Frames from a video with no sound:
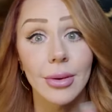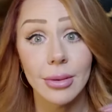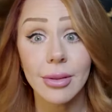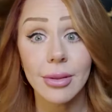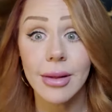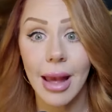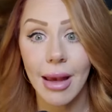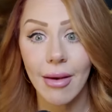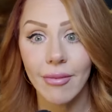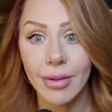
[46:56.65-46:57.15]
Oh,
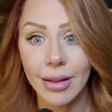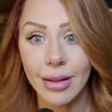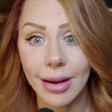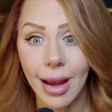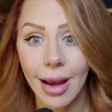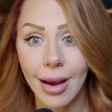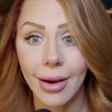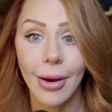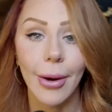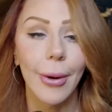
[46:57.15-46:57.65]
it's Kevin the
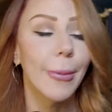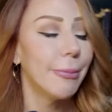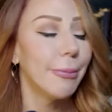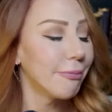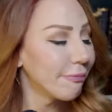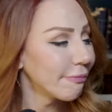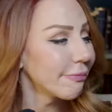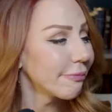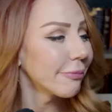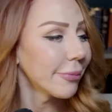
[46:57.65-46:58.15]
Gecko.
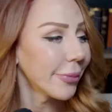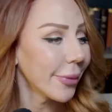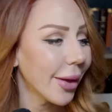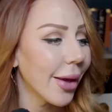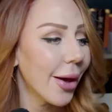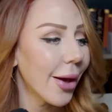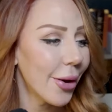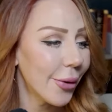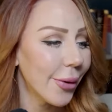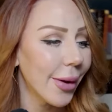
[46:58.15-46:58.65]

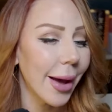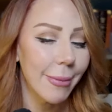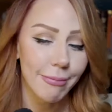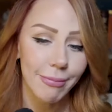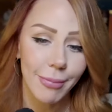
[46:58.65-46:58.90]
Okay. It's